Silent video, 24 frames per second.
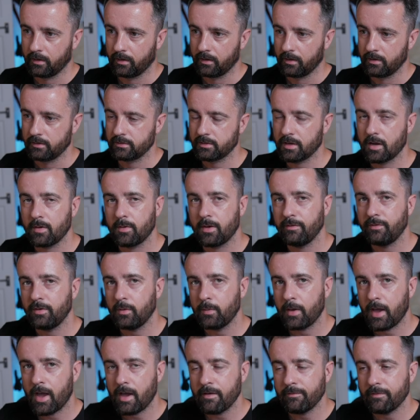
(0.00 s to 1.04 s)
So if you
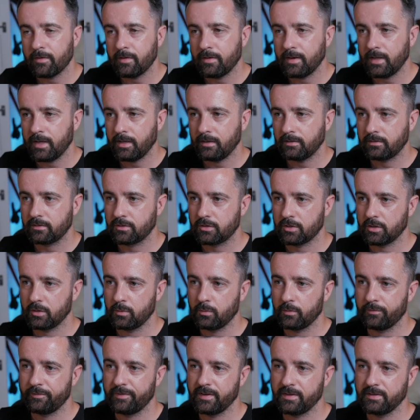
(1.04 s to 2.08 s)
ever need to
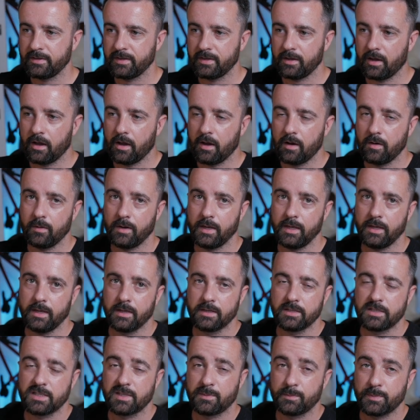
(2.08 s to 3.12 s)
visit only
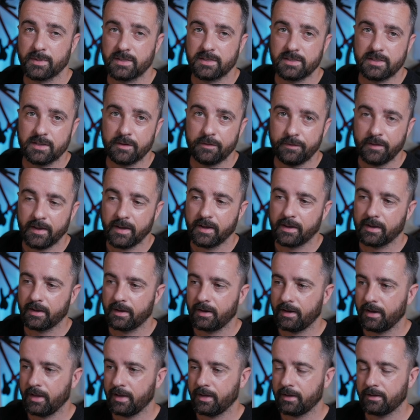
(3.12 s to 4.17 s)
specific
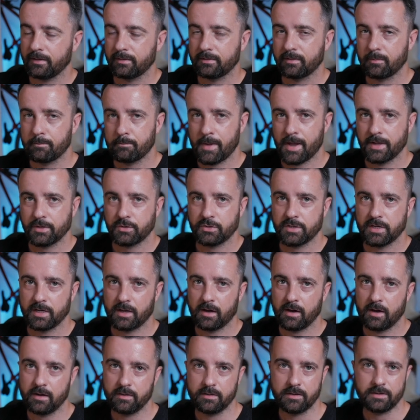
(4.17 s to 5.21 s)
links matching
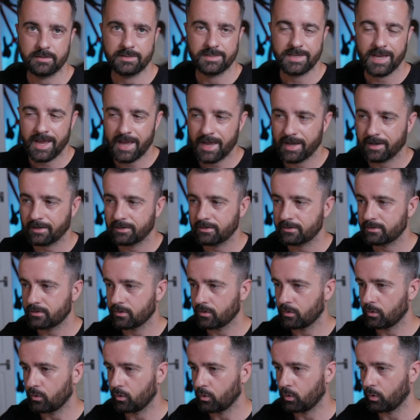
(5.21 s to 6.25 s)
either text
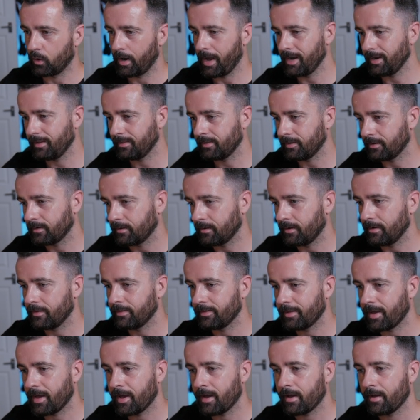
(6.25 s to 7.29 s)
or anything like
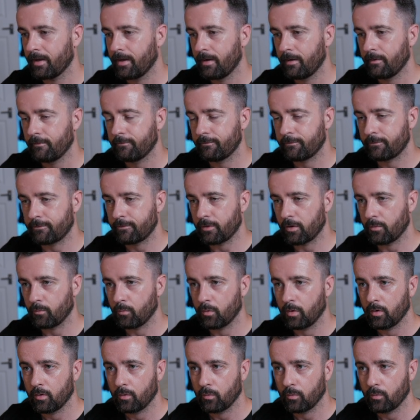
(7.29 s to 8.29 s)
that from